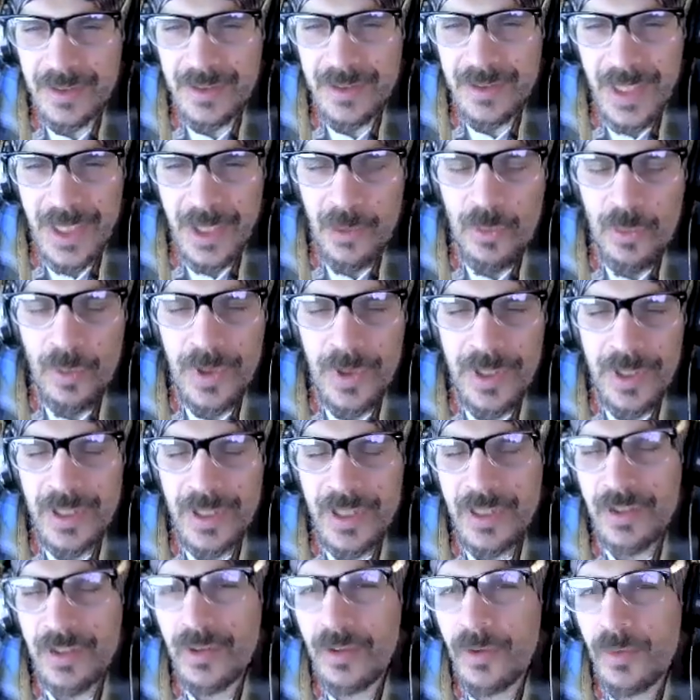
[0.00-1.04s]
Like what
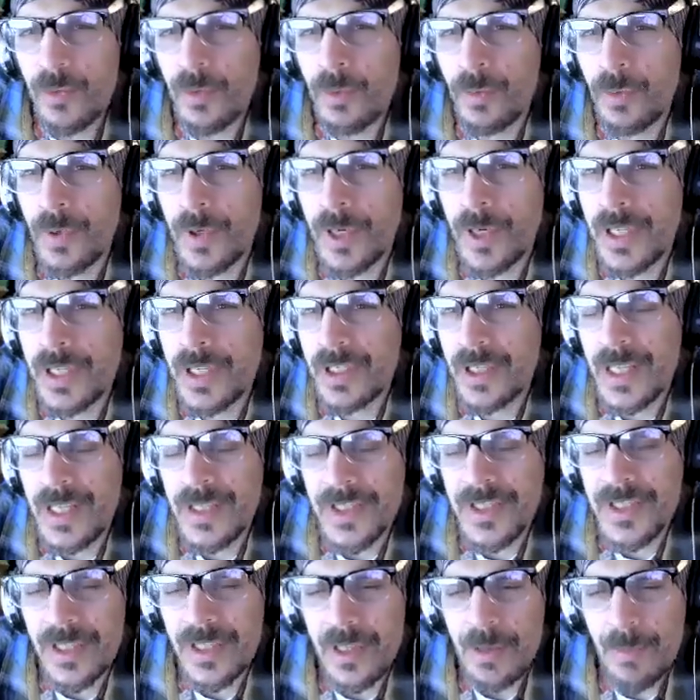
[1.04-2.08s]

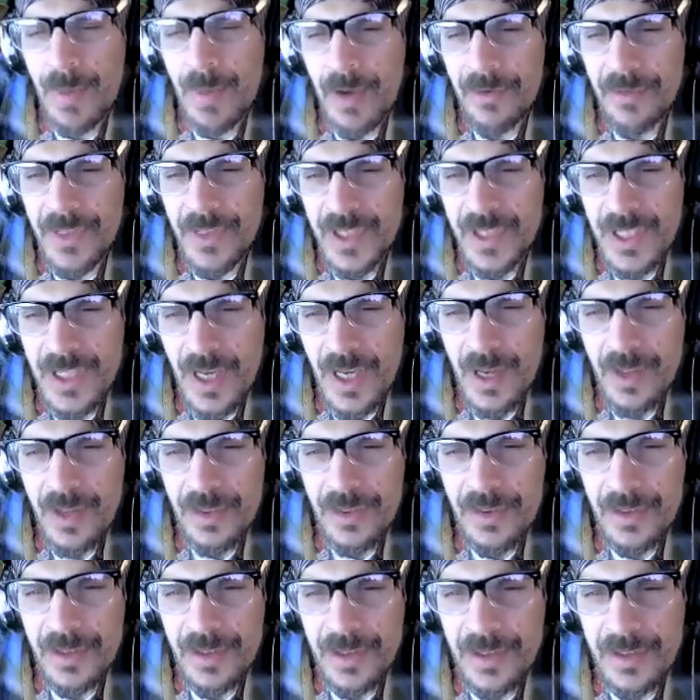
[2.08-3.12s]
is it about the
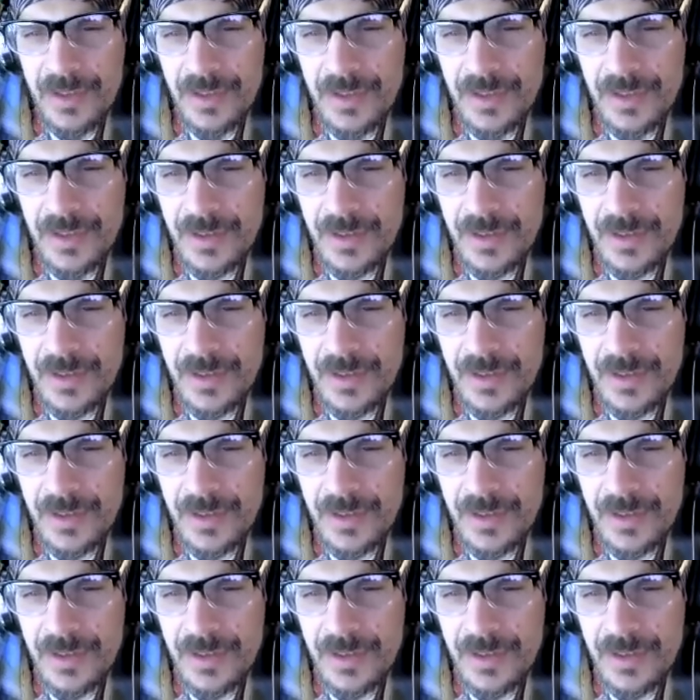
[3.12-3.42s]
other